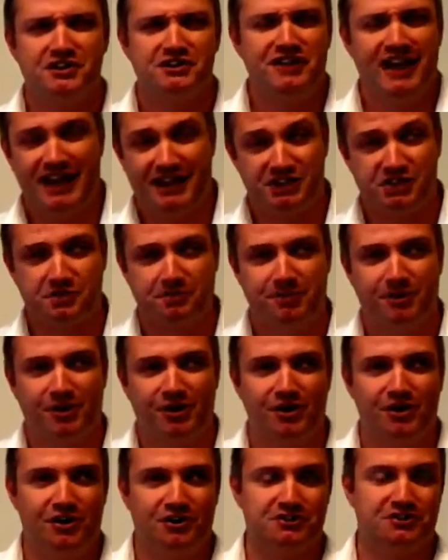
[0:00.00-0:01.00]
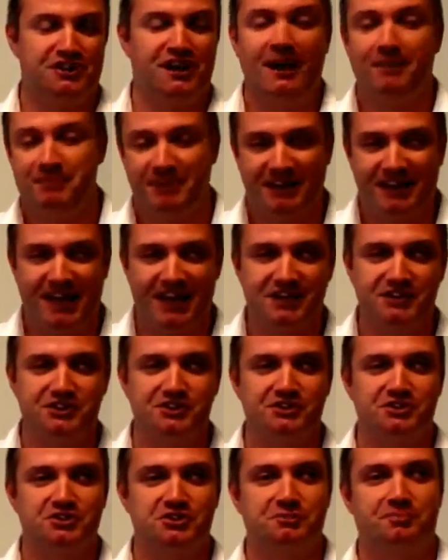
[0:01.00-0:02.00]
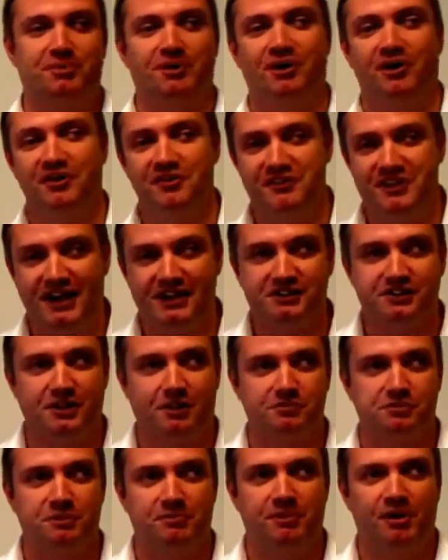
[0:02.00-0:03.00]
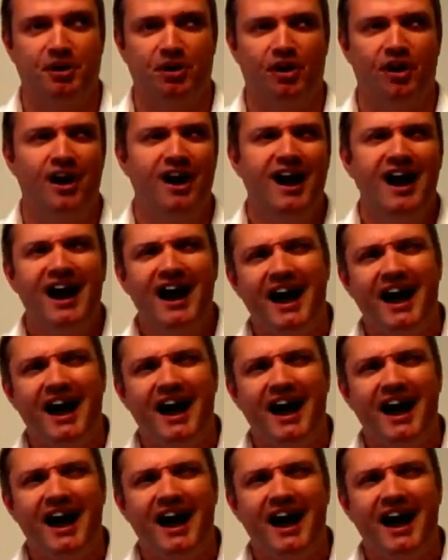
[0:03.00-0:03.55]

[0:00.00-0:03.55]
tech support and application support and desktop support.